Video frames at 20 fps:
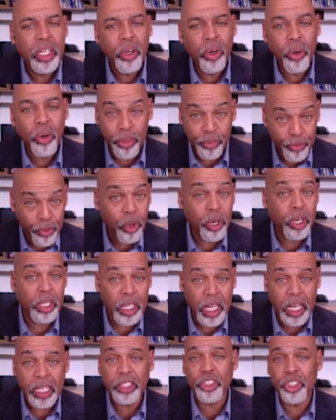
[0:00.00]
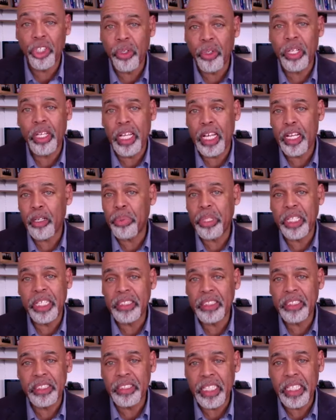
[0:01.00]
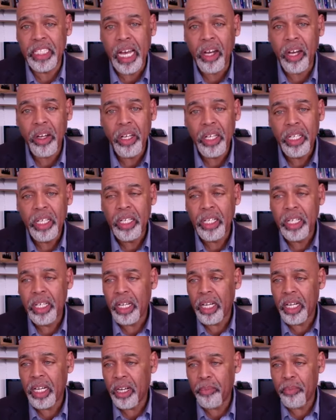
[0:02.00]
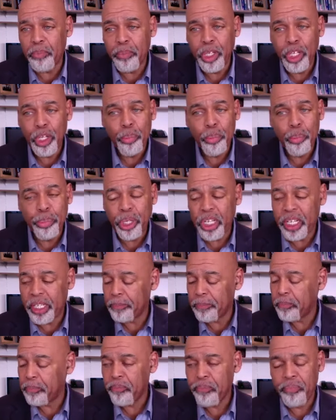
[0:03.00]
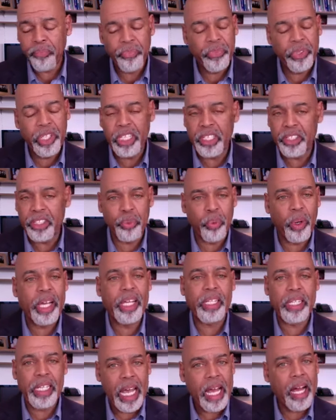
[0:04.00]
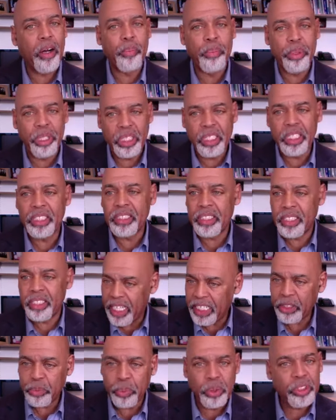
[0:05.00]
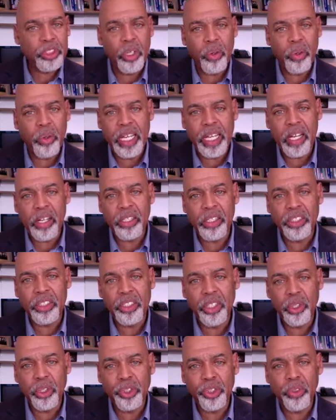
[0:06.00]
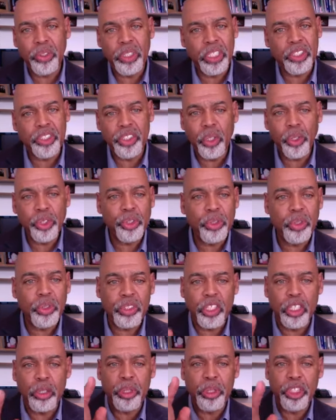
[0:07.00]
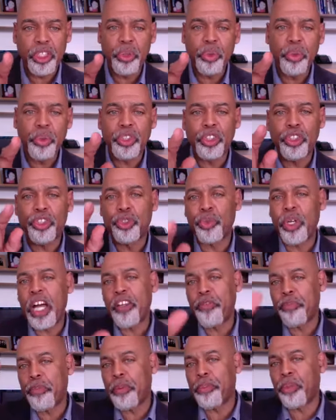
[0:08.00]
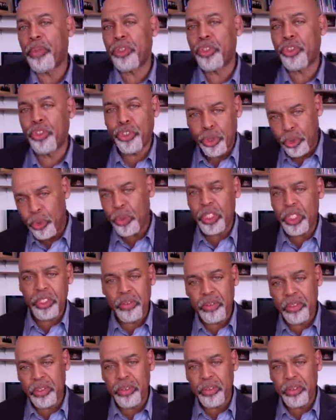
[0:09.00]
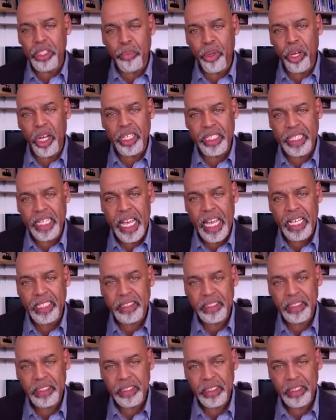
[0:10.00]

or the 4 o'clock show in a lot of places now. But it's right now, because that's what's going out on social, and the social is going to be used to drive people to the broadcast.